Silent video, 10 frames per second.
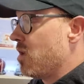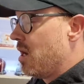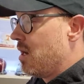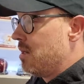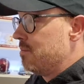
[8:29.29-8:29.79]

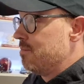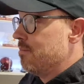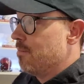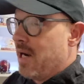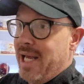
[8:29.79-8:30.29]

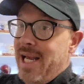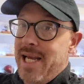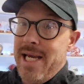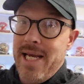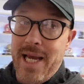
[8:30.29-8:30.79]
But
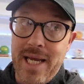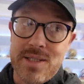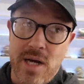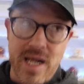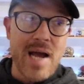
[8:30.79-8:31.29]
he's
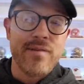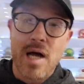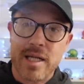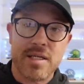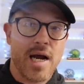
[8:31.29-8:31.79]
going to have a
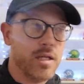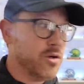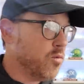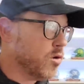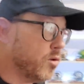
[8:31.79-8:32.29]
lot of talent
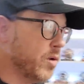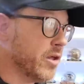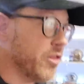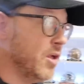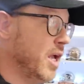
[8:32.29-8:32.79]
to work with.